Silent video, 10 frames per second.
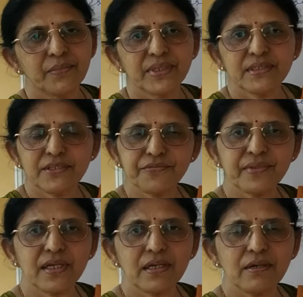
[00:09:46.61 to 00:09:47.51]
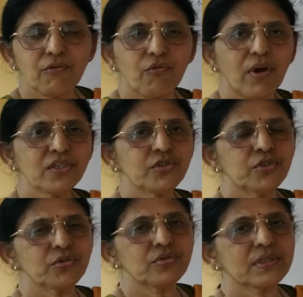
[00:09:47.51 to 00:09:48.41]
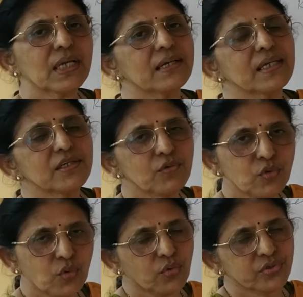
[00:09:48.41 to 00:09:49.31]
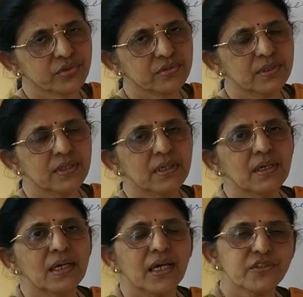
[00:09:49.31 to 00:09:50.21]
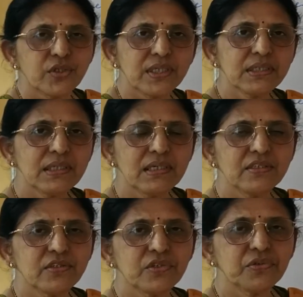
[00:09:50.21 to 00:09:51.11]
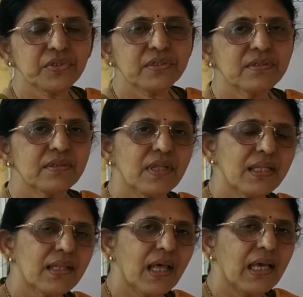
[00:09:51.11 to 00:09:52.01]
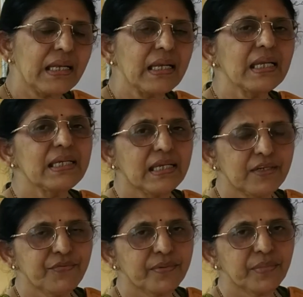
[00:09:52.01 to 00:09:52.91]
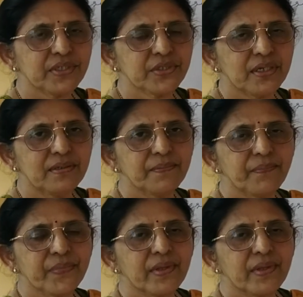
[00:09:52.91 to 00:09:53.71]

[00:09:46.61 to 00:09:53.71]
Means if they want to start a new course, educational institutions, then they need information.